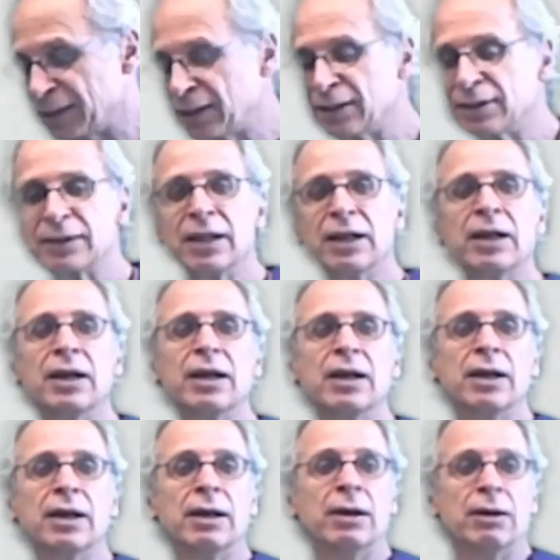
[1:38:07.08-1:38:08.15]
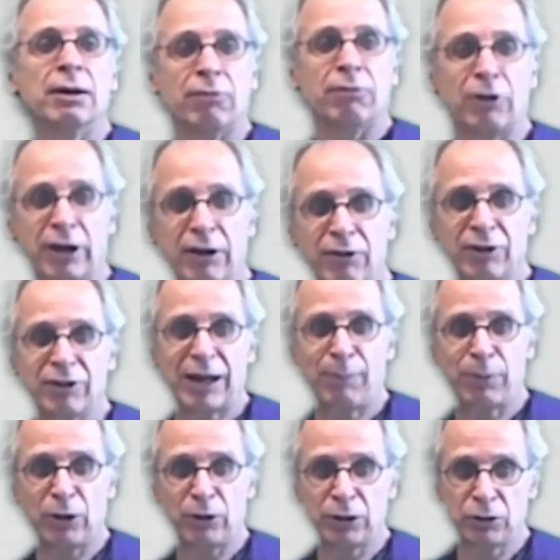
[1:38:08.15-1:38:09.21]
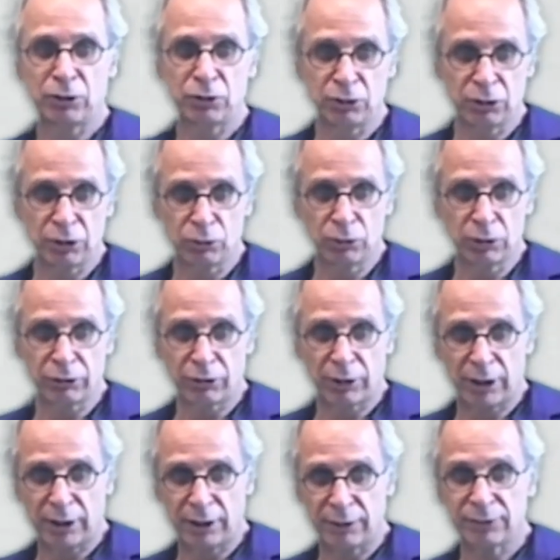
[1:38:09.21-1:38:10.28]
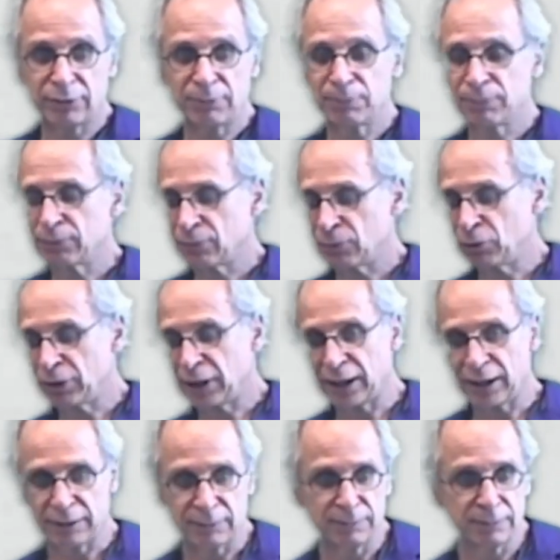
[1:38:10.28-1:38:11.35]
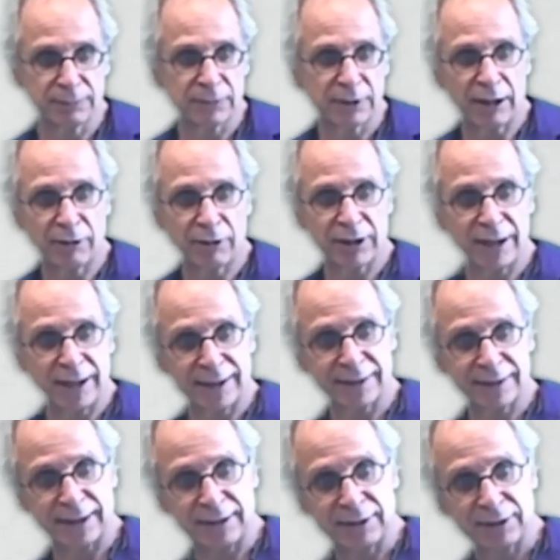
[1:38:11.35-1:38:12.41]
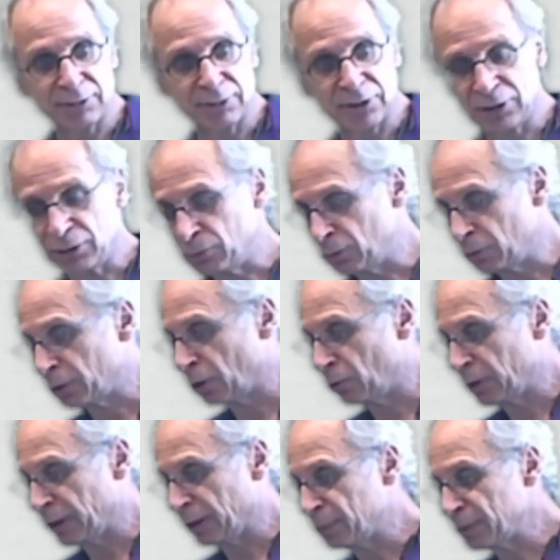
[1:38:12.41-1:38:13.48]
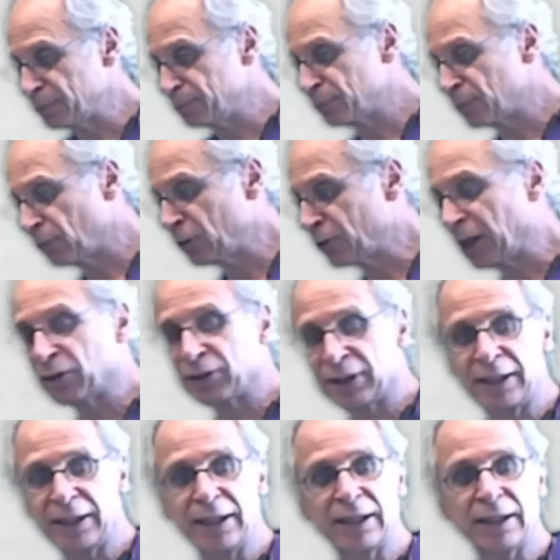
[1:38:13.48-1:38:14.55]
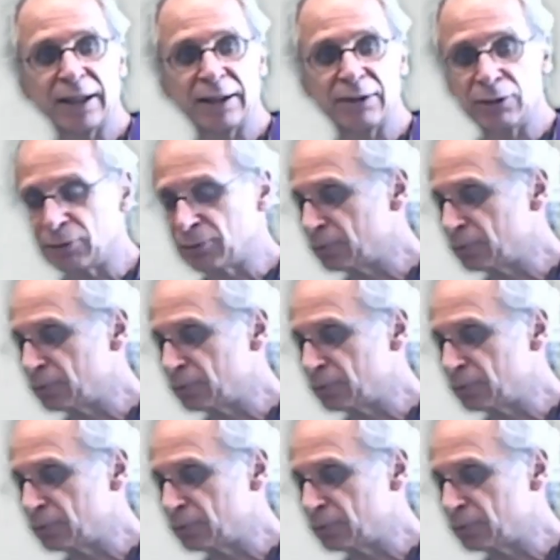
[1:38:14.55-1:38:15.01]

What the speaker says: is whatever is uploaded to your Google Drive, you can directly access with the Google Colab without any kind of